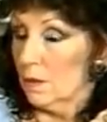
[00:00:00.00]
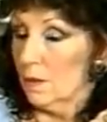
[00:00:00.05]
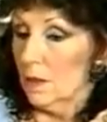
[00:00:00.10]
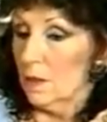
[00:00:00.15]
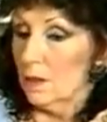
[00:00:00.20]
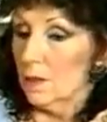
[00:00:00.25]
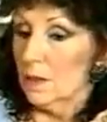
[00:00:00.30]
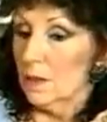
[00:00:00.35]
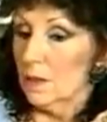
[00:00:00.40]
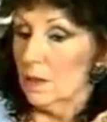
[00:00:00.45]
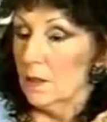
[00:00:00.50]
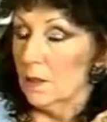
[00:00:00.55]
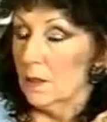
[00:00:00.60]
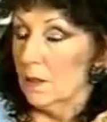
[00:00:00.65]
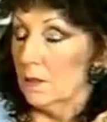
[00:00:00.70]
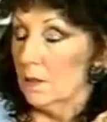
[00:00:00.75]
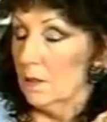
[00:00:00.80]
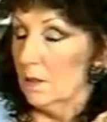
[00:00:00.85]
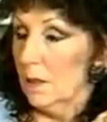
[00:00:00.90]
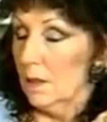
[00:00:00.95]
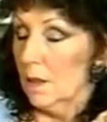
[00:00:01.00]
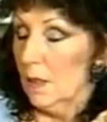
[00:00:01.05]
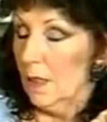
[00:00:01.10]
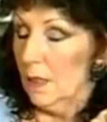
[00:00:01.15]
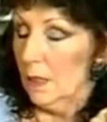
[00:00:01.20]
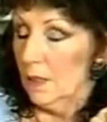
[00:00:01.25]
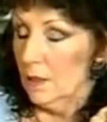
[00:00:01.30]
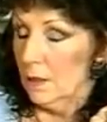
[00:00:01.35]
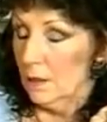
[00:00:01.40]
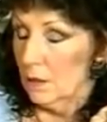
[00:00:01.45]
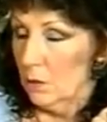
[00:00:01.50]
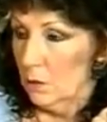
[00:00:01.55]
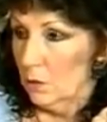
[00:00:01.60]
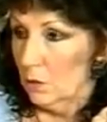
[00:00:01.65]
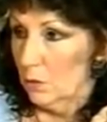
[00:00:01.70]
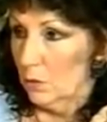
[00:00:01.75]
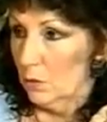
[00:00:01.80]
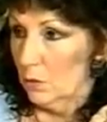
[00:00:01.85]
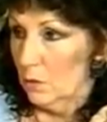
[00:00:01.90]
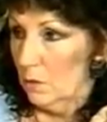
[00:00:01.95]

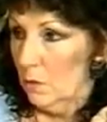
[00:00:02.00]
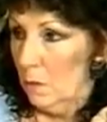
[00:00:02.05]
1982.